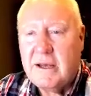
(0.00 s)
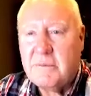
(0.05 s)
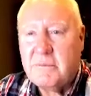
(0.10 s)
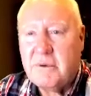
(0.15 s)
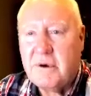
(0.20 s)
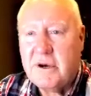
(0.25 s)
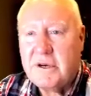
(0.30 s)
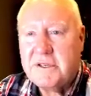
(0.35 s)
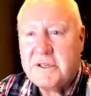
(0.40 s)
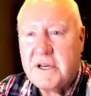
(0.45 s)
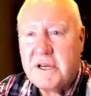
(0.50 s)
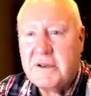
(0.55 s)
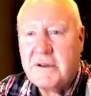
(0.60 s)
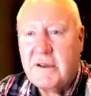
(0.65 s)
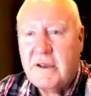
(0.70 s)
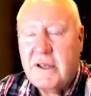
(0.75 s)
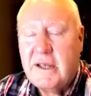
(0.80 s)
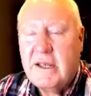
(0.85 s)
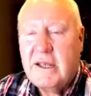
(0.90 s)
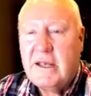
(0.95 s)
project,
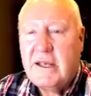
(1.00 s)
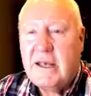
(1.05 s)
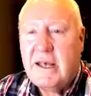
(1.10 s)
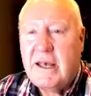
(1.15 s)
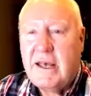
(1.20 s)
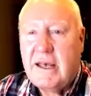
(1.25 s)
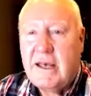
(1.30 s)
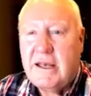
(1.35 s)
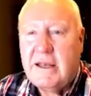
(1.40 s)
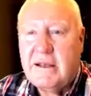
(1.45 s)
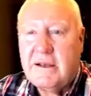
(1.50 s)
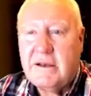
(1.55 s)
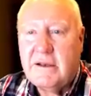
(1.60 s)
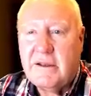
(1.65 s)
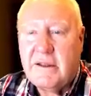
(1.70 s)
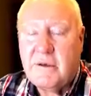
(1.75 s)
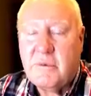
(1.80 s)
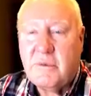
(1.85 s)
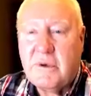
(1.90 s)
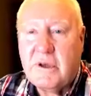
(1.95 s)
and
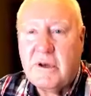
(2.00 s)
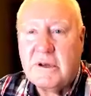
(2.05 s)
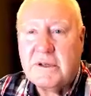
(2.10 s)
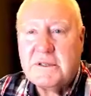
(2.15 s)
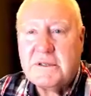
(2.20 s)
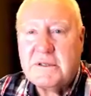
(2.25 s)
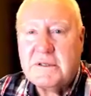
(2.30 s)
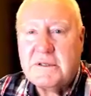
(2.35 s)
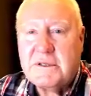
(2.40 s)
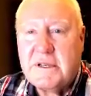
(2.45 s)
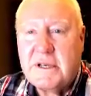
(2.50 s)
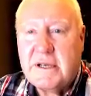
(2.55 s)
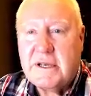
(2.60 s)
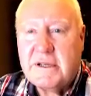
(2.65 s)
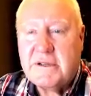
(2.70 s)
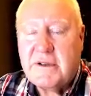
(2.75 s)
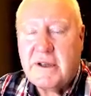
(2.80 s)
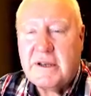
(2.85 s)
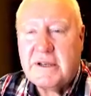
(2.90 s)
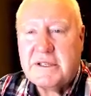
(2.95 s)
then we got
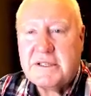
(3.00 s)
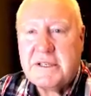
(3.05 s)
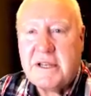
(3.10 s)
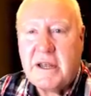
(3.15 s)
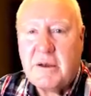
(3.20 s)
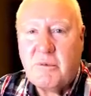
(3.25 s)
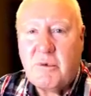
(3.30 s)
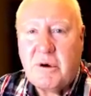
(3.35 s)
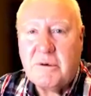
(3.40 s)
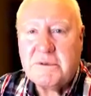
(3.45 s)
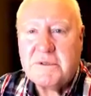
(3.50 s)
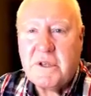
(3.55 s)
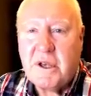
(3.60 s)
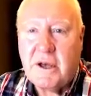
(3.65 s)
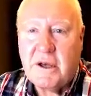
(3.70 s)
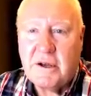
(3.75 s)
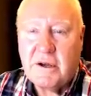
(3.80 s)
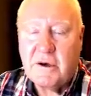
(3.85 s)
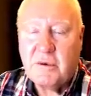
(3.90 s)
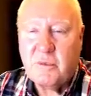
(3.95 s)
to understand what was
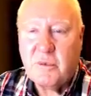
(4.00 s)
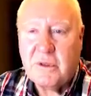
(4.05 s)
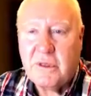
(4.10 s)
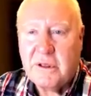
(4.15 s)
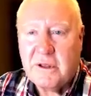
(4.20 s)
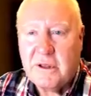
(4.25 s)
going on with